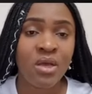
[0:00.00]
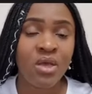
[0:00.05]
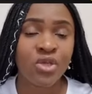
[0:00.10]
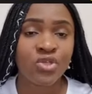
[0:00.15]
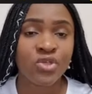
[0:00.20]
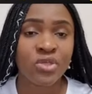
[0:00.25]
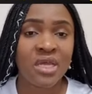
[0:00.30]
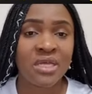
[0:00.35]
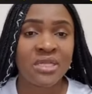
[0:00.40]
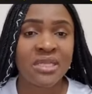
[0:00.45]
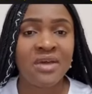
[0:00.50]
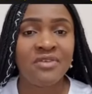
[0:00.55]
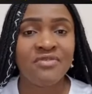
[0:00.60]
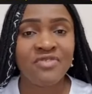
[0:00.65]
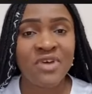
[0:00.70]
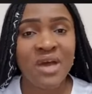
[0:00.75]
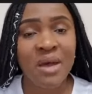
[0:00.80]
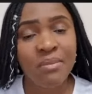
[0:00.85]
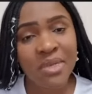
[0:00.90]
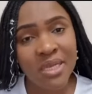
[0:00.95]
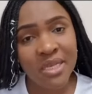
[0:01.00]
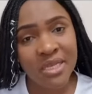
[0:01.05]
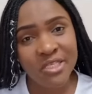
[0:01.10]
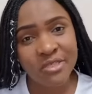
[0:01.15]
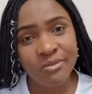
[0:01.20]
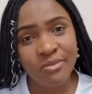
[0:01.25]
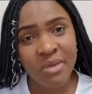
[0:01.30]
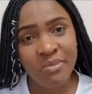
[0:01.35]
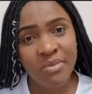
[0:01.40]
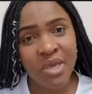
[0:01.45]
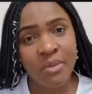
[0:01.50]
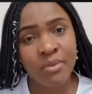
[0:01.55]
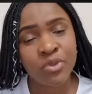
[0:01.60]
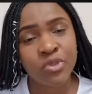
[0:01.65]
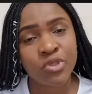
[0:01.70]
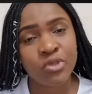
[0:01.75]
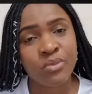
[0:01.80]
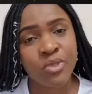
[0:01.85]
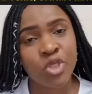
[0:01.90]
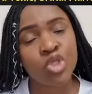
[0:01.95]
so that our families may be able
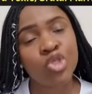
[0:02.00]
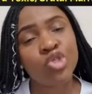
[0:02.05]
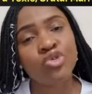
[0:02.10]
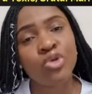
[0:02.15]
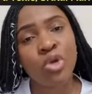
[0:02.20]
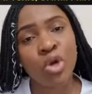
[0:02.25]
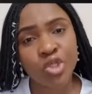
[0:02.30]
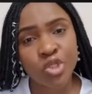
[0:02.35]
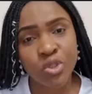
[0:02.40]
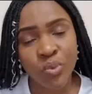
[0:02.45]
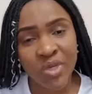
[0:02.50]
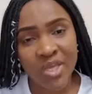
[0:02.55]
to be strong, so we